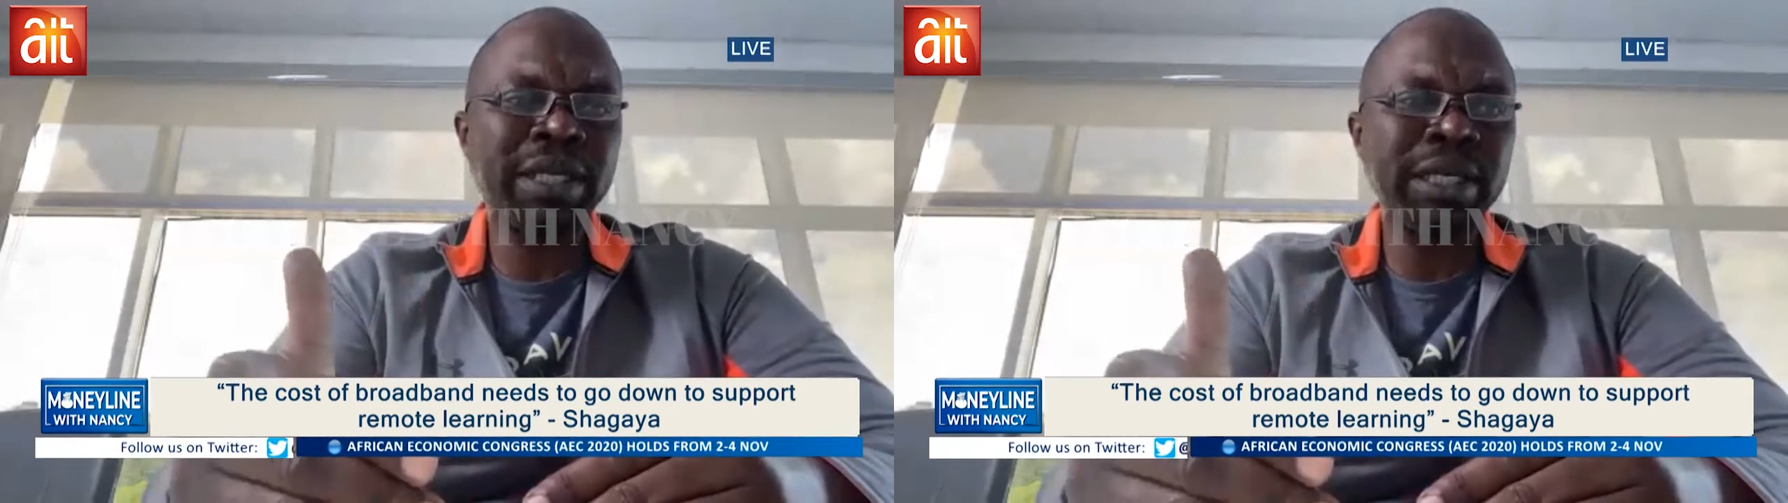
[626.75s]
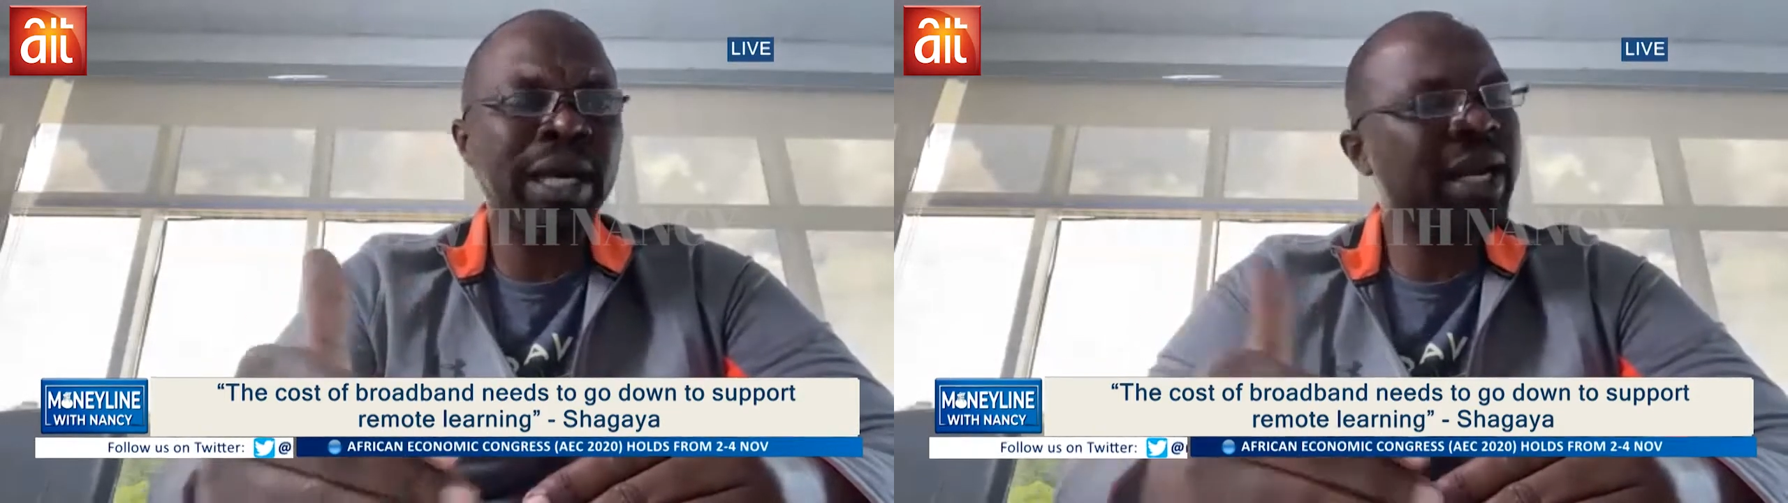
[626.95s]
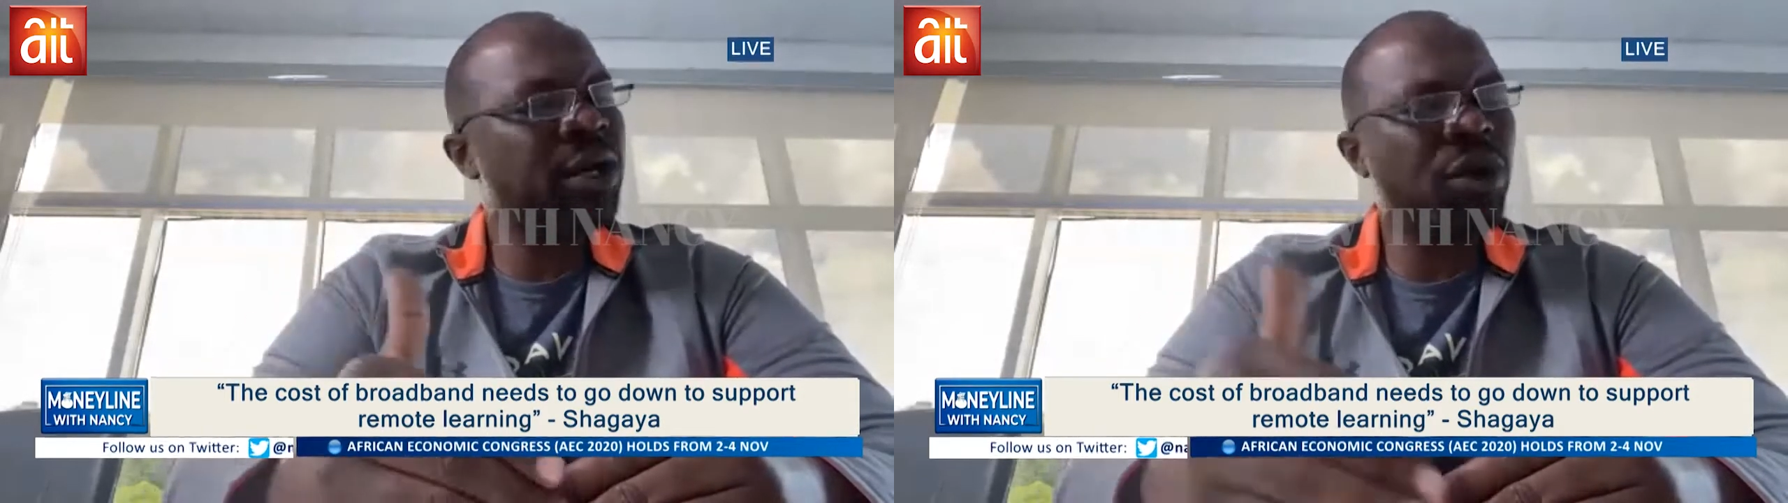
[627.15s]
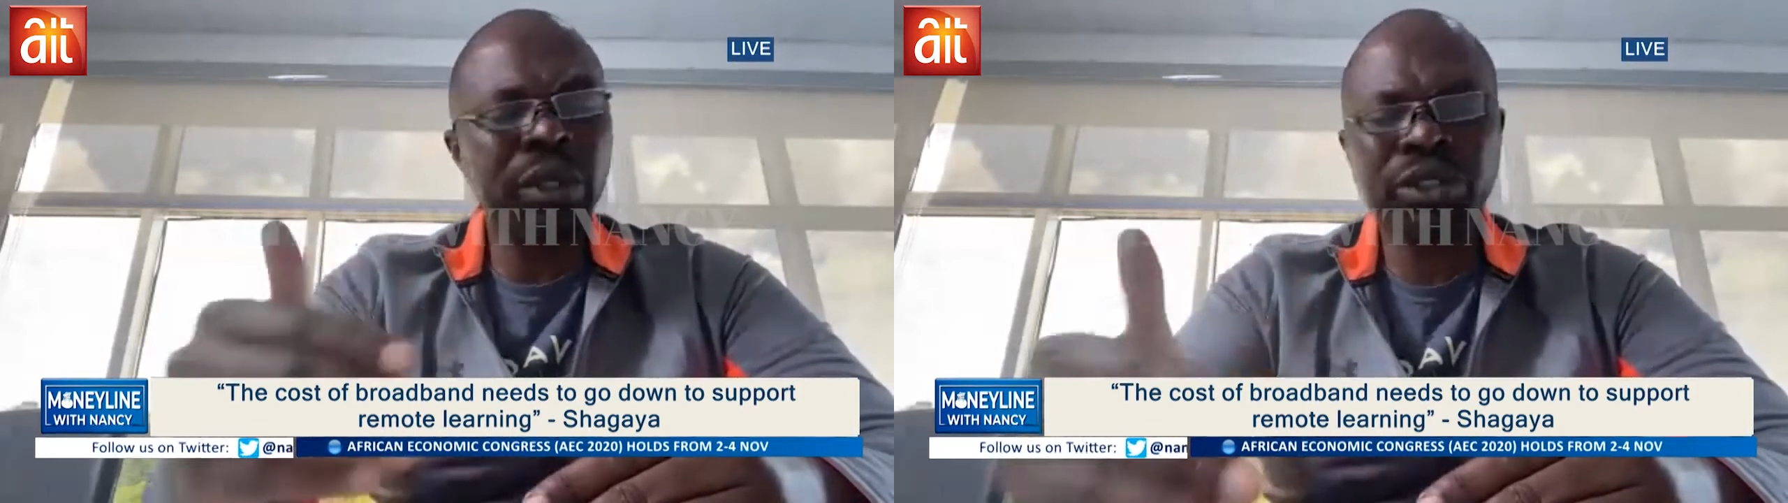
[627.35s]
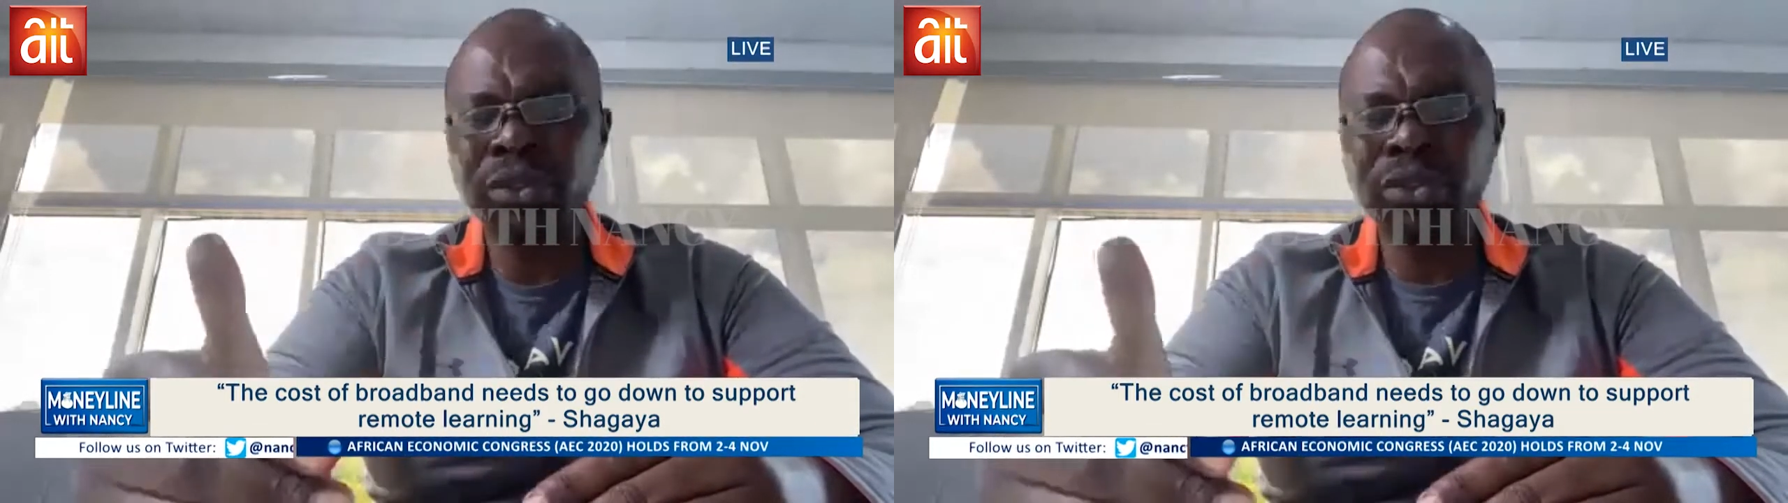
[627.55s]
and I know it's
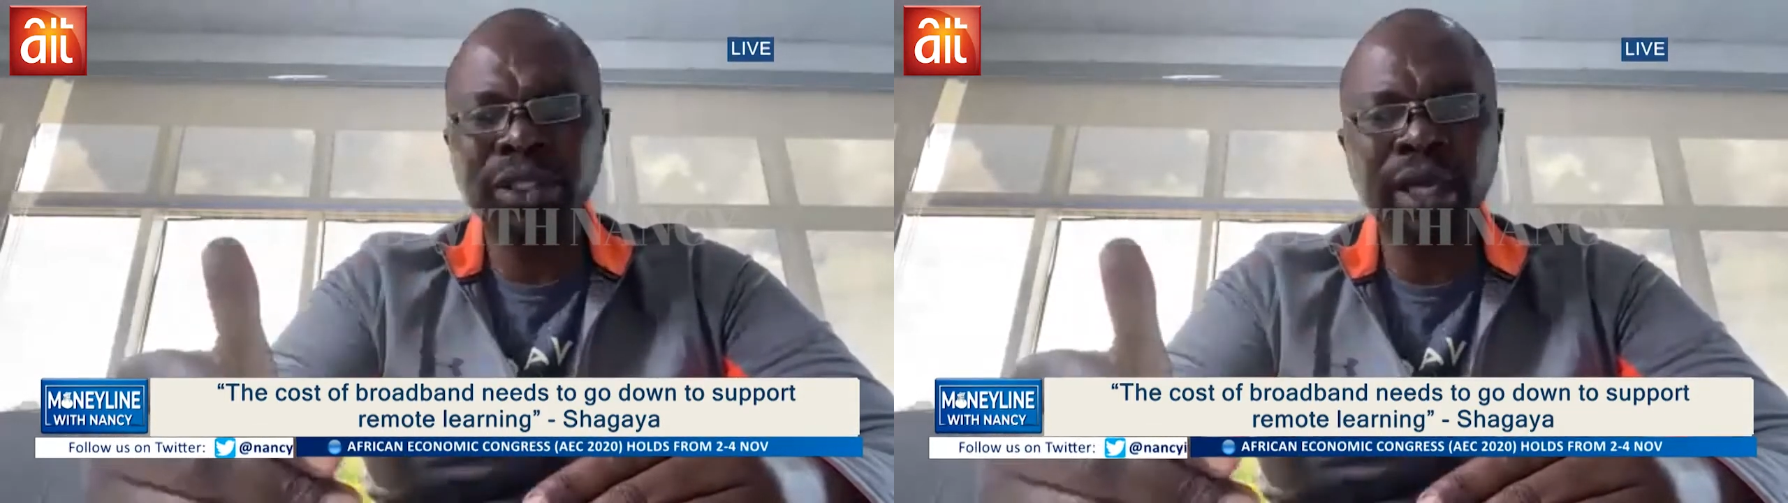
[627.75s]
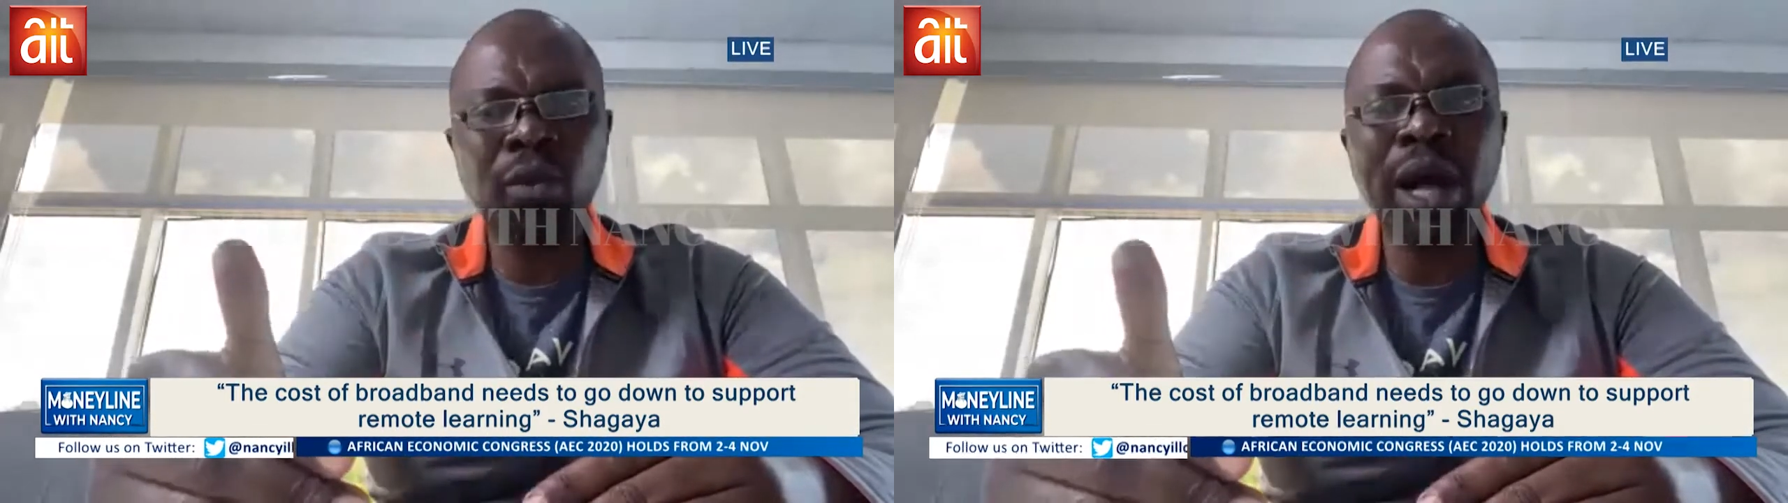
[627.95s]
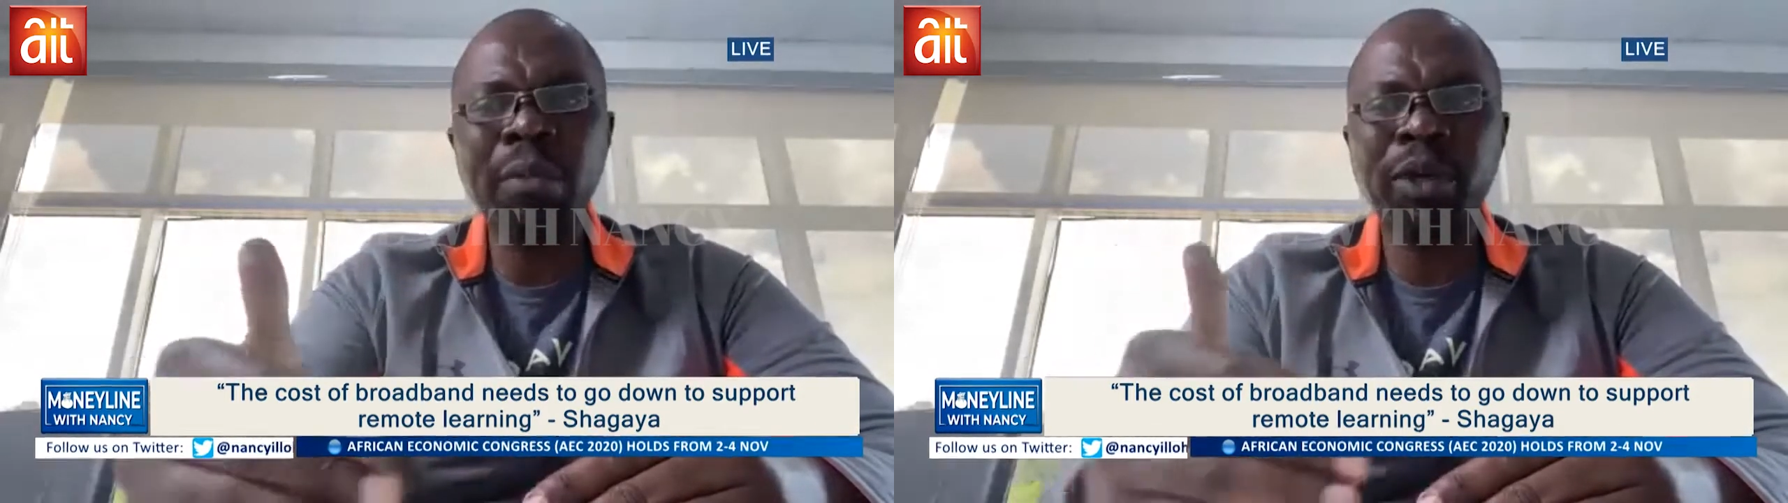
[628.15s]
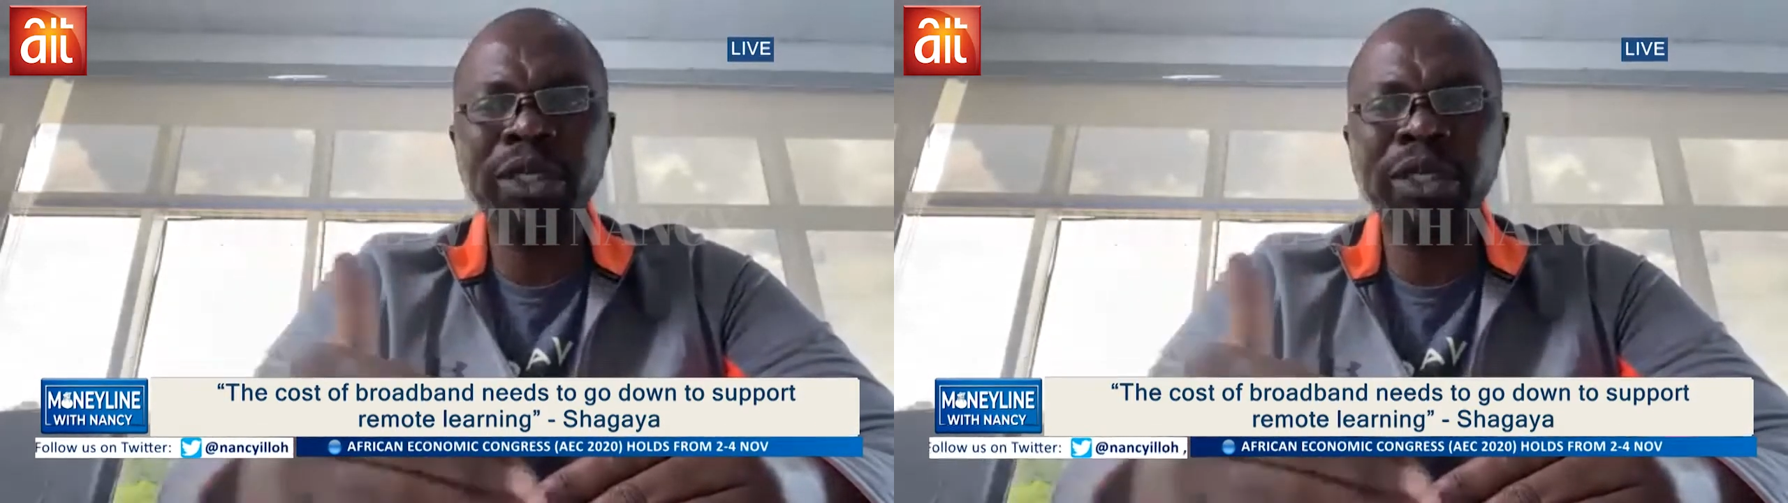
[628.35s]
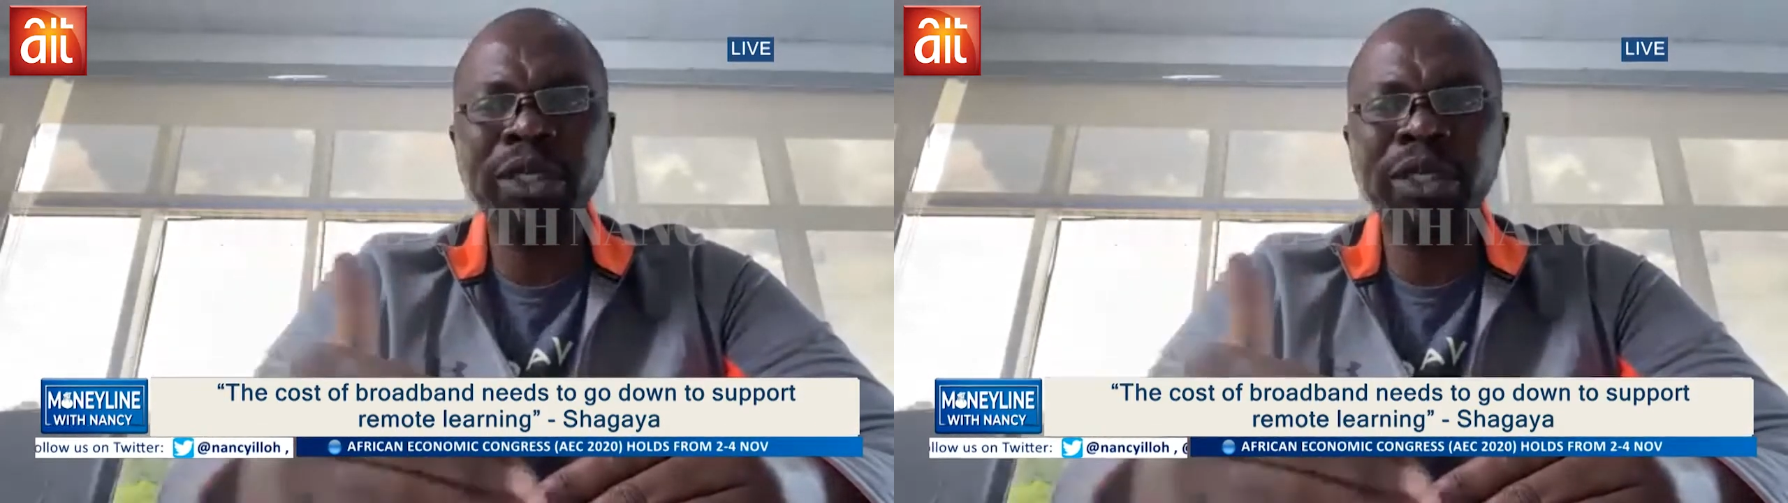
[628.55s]
going to take a while, but this is the